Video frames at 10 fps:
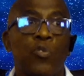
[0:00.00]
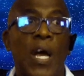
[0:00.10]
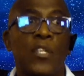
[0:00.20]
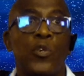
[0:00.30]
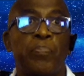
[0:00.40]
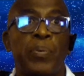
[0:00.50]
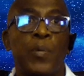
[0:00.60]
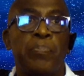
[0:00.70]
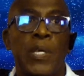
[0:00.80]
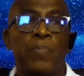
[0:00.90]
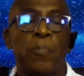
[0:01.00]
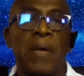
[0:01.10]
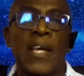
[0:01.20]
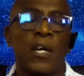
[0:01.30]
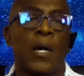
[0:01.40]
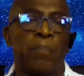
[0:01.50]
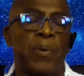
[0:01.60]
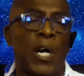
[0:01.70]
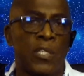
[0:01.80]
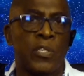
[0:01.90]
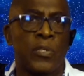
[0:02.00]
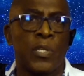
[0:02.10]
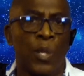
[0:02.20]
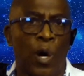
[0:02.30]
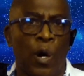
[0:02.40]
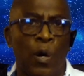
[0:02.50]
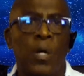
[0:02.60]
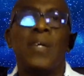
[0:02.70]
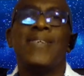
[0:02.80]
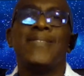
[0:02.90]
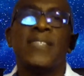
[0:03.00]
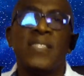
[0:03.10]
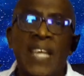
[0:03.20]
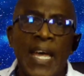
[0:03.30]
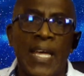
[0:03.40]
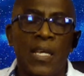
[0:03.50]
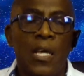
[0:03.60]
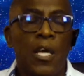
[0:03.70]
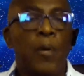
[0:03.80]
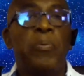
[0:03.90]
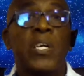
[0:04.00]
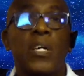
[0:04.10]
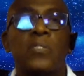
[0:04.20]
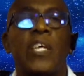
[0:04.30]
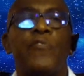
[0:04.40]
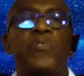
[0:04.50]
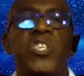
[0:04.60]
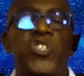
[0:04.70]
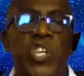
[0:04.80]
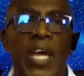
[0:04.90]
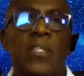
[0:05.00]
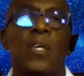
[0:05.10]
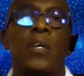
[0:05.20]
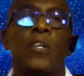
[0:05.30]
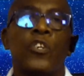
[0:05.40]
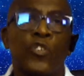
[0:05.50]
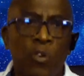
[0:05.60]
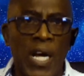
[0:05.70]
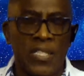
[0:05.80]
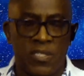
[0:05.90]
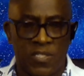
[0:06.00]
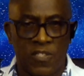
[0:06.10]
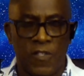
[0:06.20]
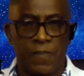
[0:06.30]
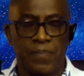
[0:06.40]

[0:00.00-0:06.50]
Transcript: trying to put people back up under the law today? Because they reject Christ.